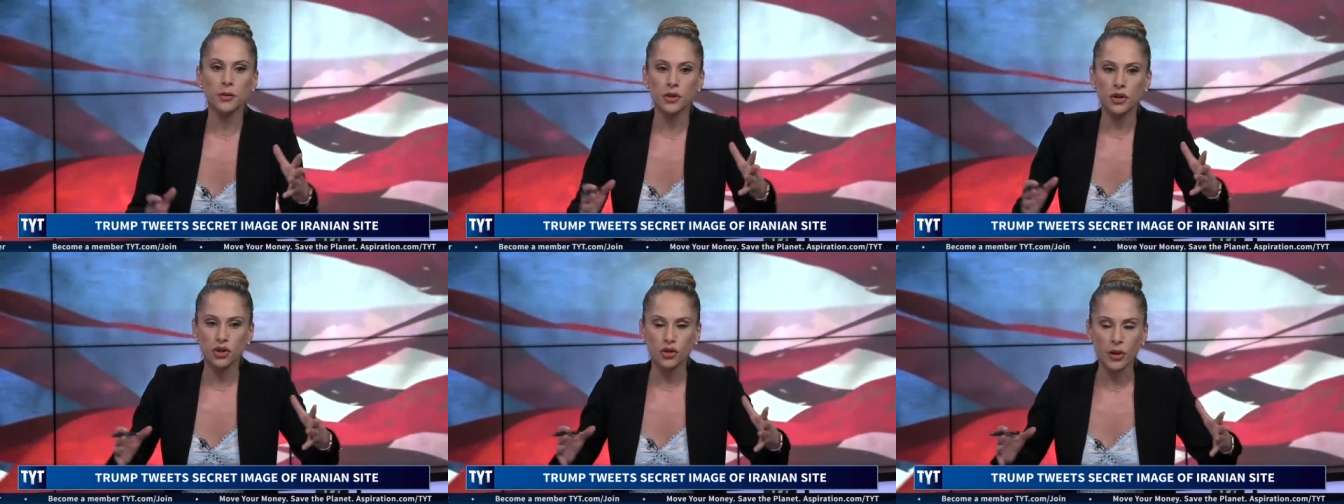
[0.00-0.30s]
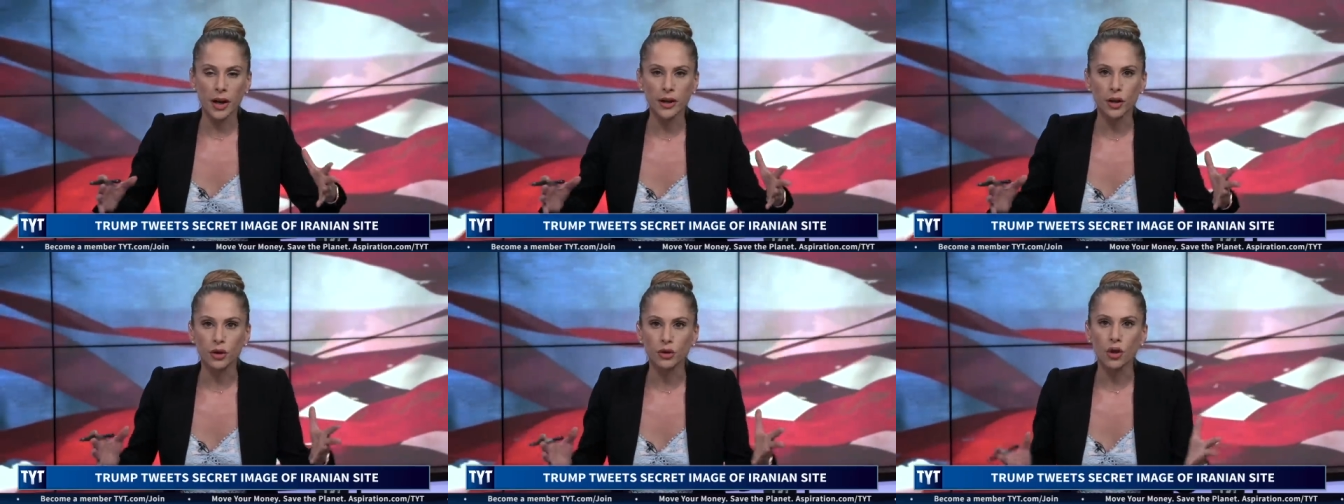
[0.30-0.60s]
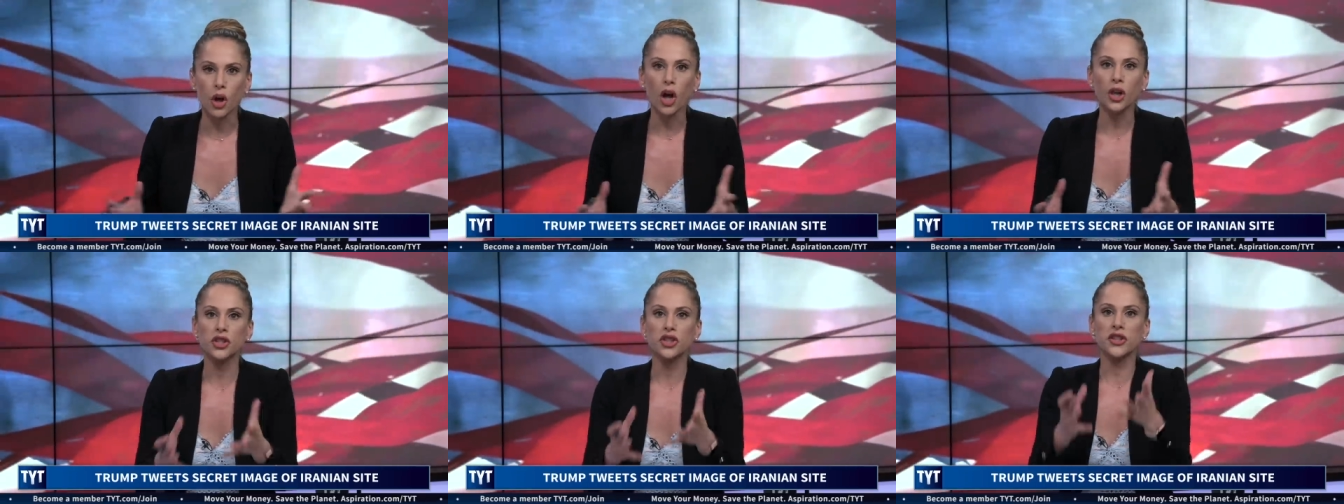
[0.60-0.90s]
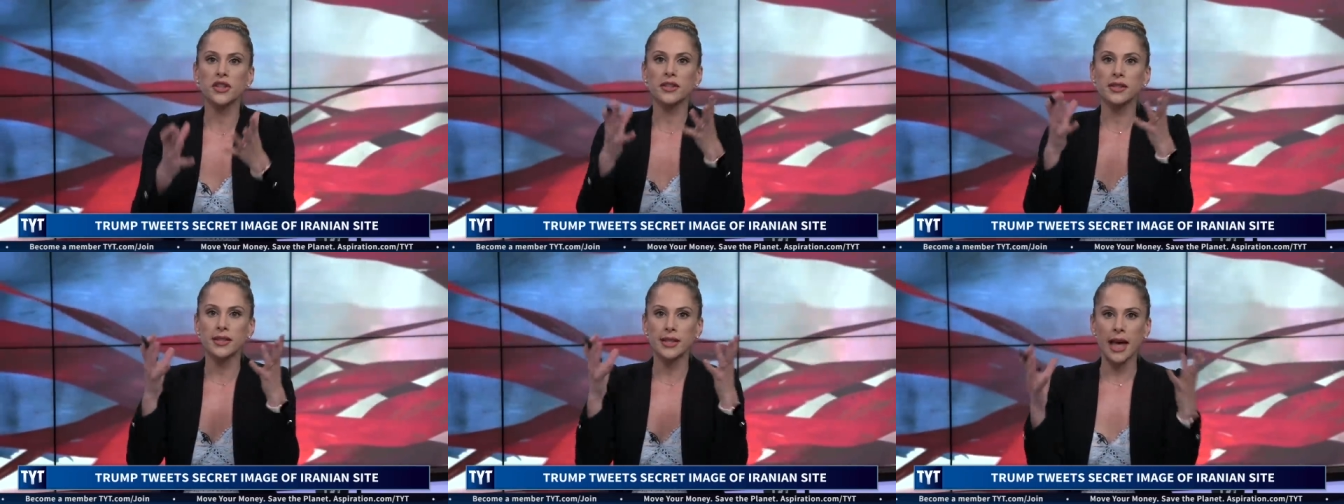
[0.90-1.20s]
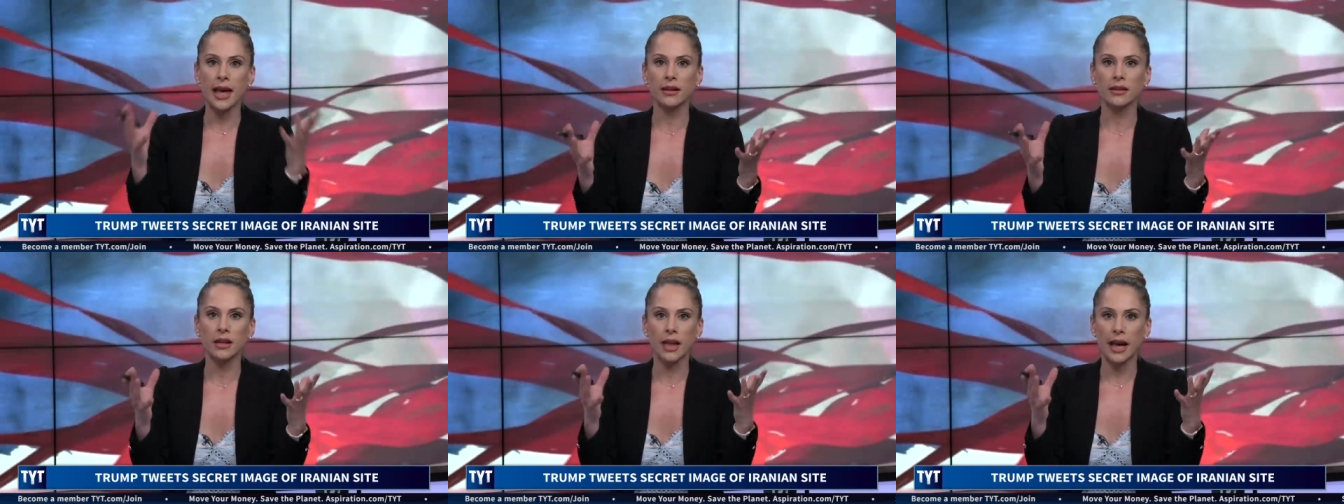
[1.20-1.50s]
They were just trying to launch this
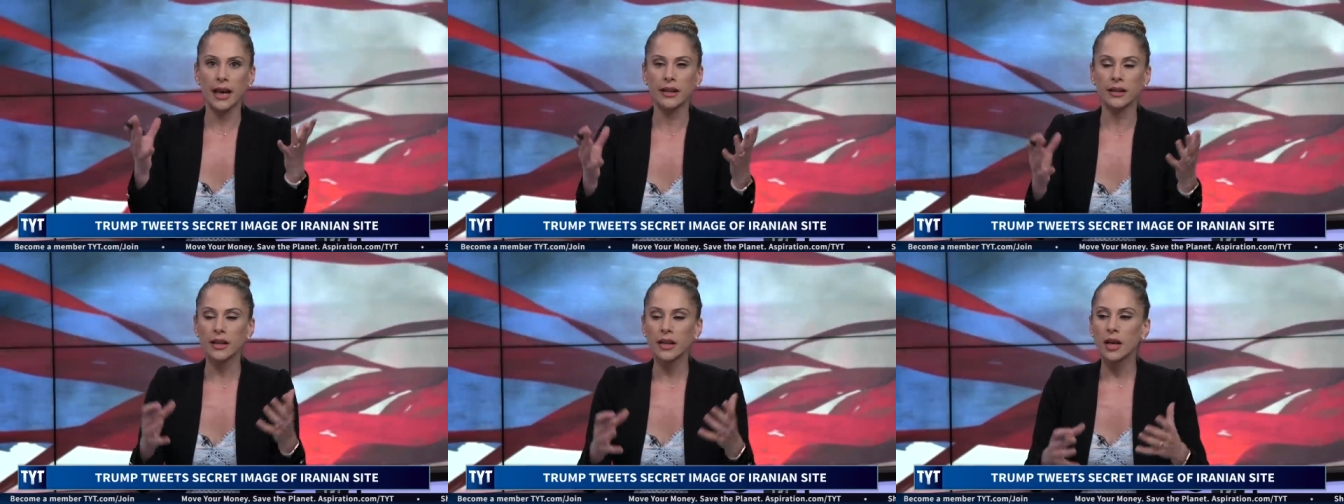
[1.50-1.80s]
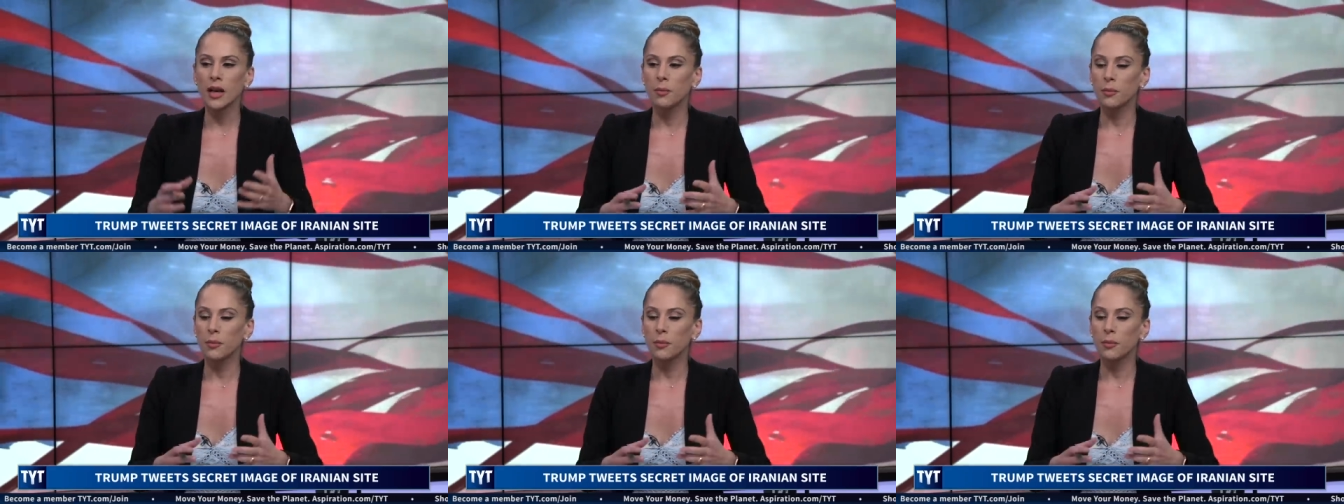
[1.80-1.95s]
satellite,